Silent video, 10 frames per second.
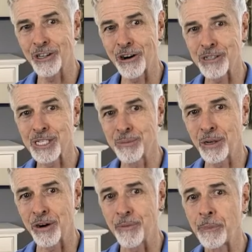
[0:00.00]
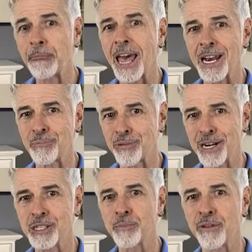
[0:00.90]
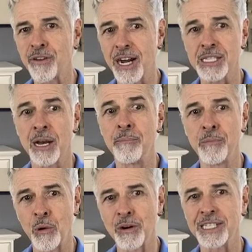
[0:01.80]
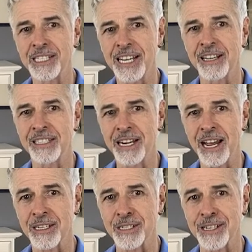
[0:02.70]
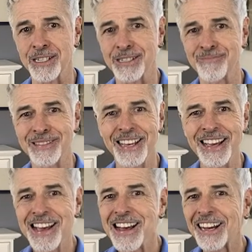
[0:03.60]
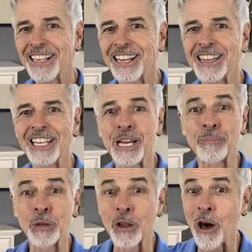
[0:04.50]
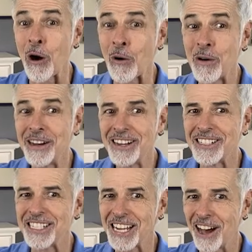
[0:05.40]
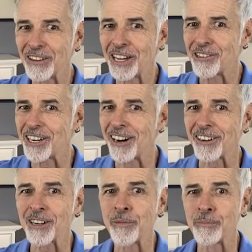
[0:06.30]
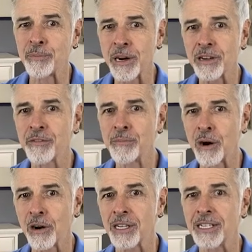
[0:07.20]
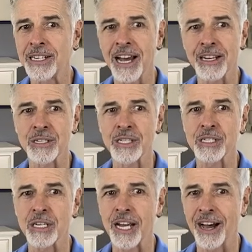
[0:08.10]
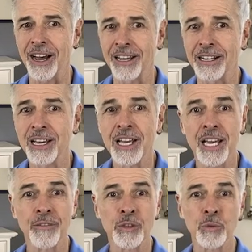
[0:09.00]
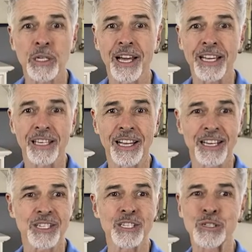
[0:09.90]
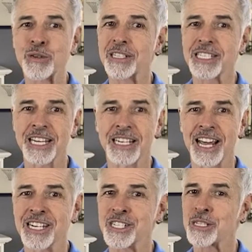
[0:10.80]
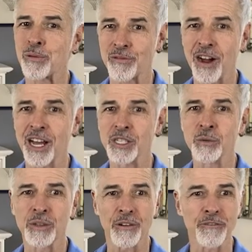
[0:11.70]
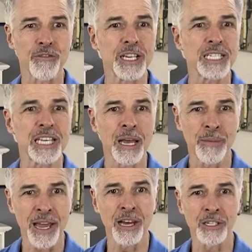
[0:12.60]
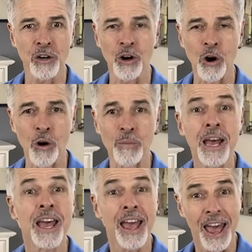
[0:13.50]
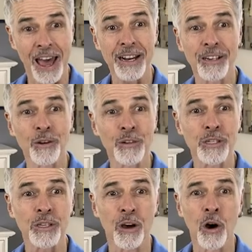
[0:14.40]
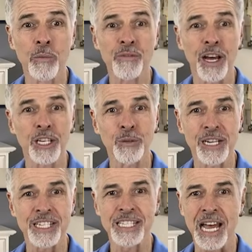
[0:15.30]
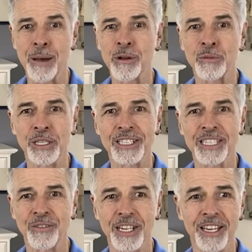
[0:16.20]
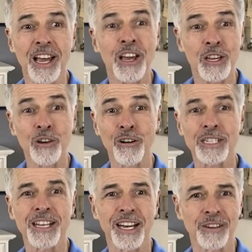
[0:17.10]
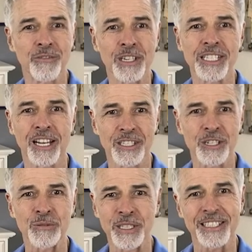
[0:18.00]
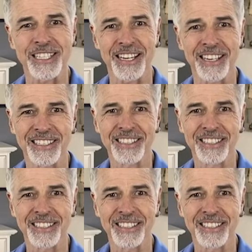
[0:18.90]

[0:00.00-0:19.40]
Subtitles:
are similar, an appraisal provides a more detailed analysis. Click the link below to download our Comparative Market Analysis Guide. If you would like a licensed real estate agent to provide you with a free CMA on your home, head on over to the Home Valuation tab at Real-ativity, your site for intelligent real estate.